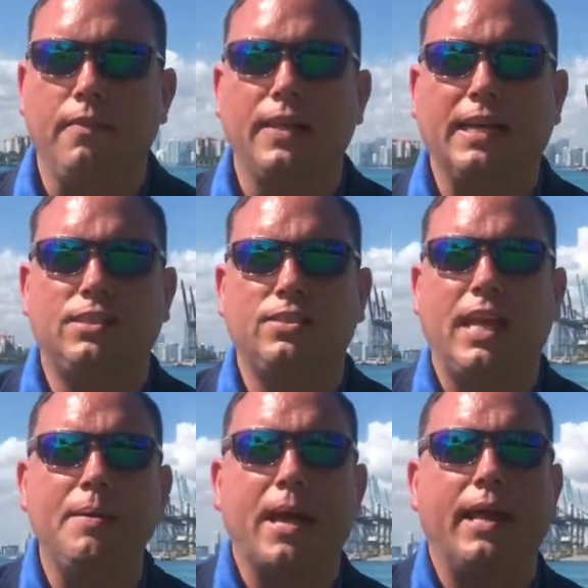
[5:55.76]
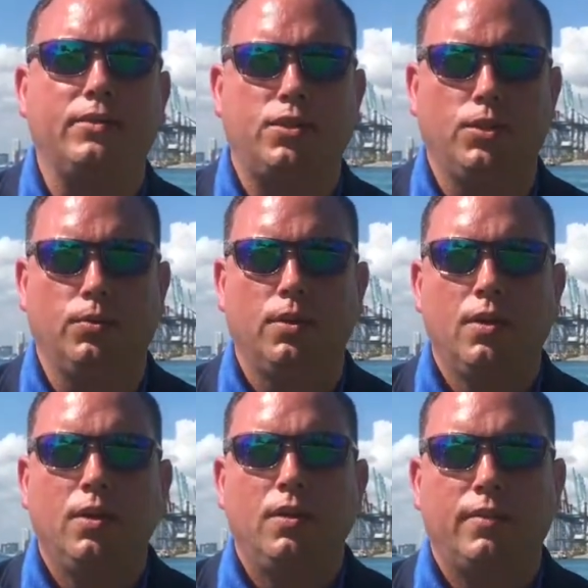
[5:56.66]
That same attitude
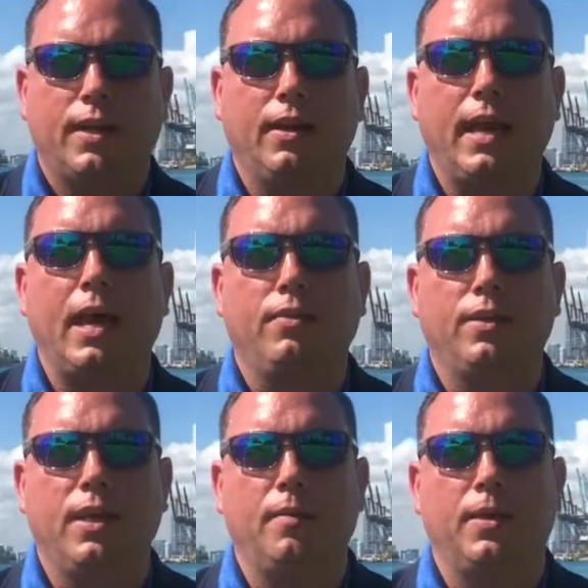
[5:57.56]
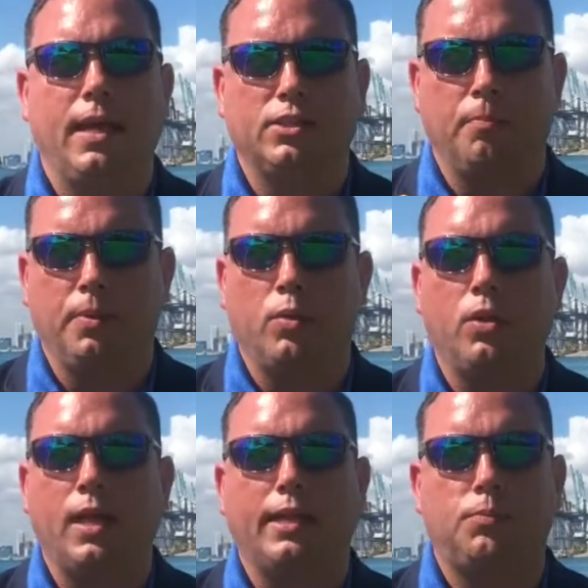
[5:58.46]
that allowed them as a
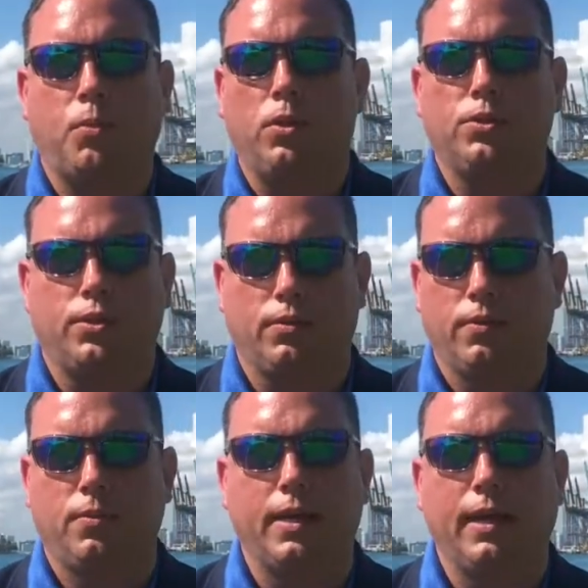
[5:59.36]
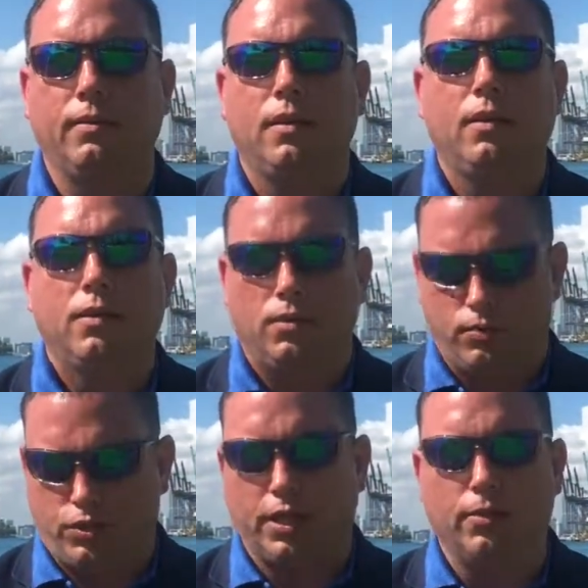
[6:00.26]
middle-class person, okay,
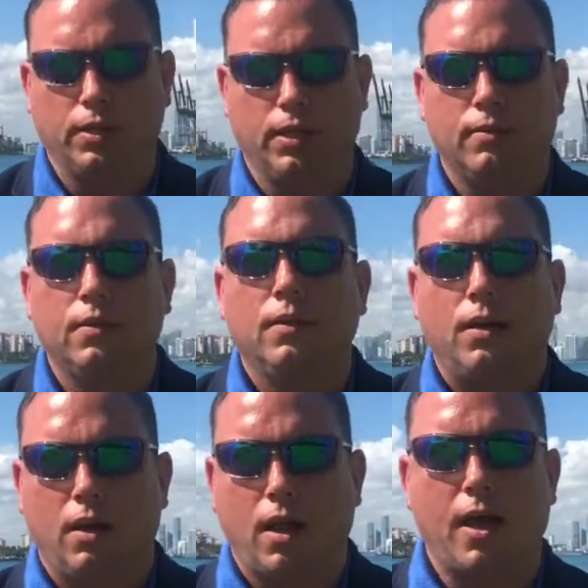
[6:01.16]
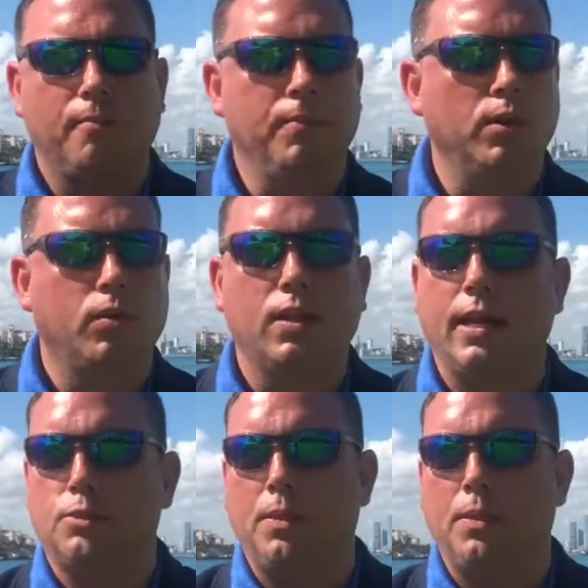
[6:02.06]
generally, a lot of middle-class